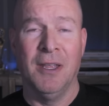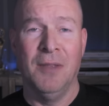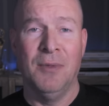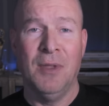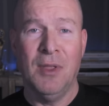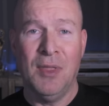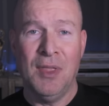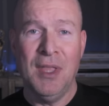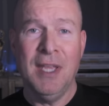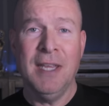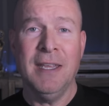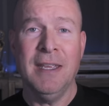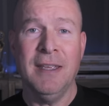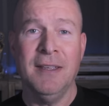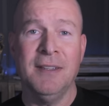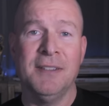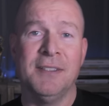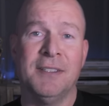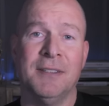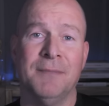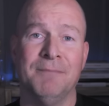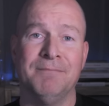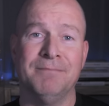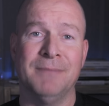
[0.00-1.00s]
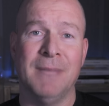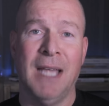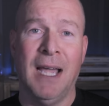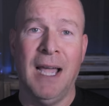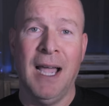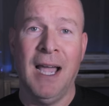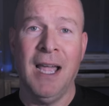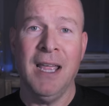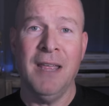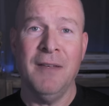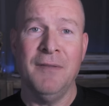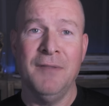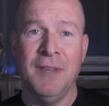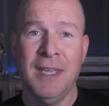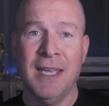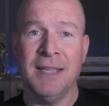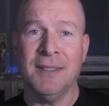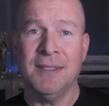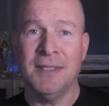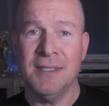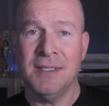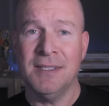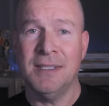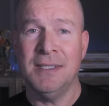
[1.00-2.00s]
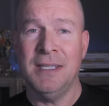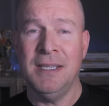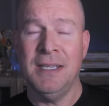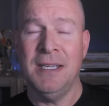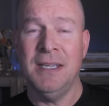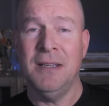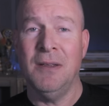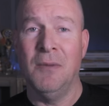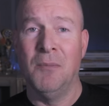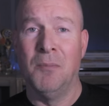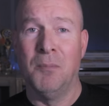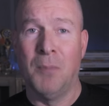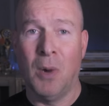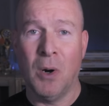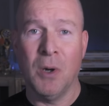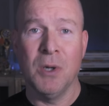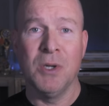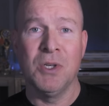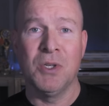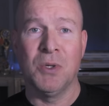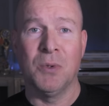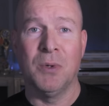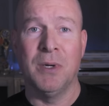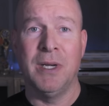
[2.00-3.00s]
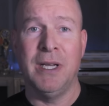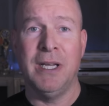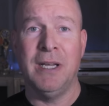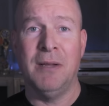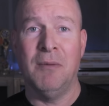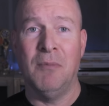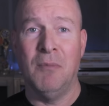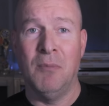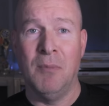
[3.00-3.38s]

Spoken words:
The thing is, I have yet to see Marjorie